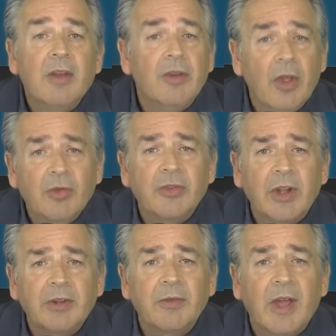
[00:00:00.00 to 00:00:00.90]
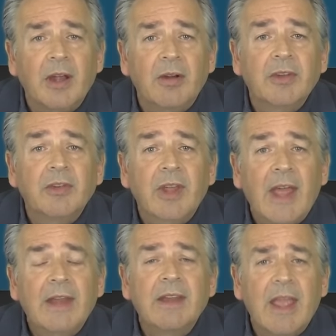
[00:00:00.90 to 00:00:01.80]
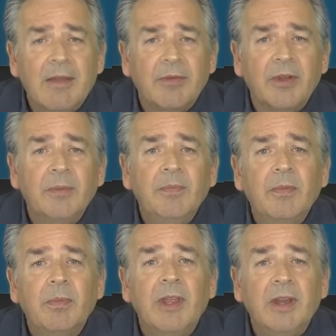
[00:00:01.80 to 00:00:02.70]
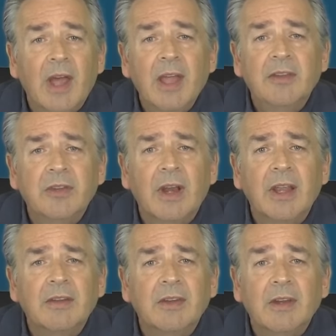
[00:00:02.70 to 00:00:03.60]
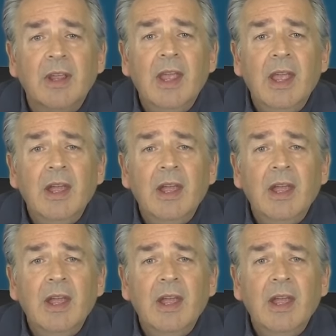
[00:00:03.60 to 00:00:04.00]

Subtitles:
no such virus had ever been isolated.